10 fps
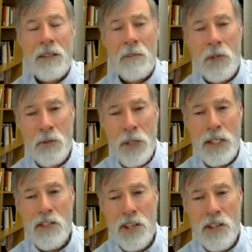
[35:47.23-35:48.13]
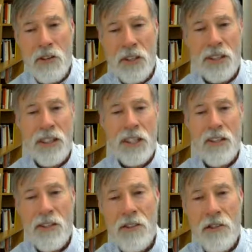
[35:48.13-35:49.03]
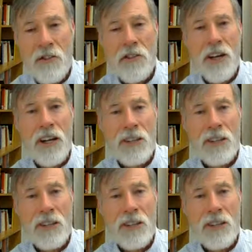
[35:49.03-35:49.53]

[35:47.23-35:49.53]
between senior and scholars.